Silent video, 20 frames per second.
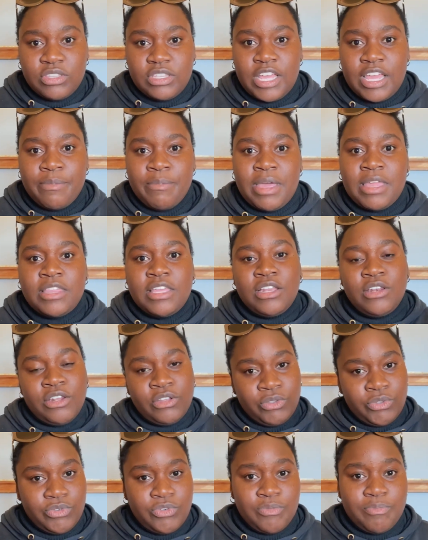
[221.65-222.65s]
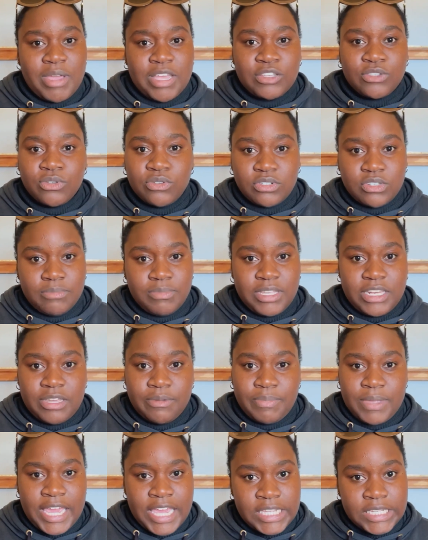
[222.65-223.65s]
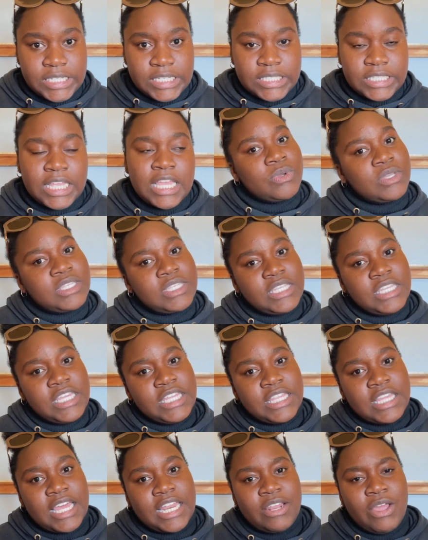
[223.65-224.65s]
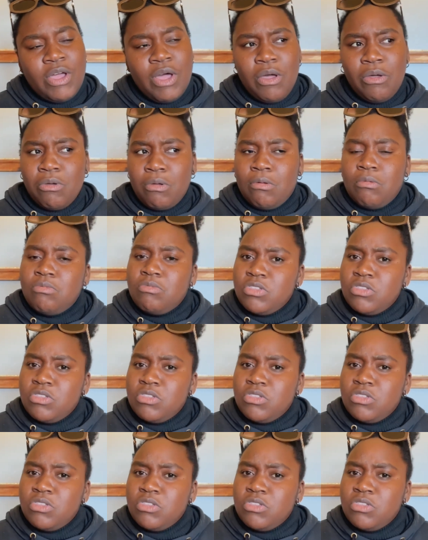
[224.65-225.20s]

them and they look through my social media pages, they see that, oh,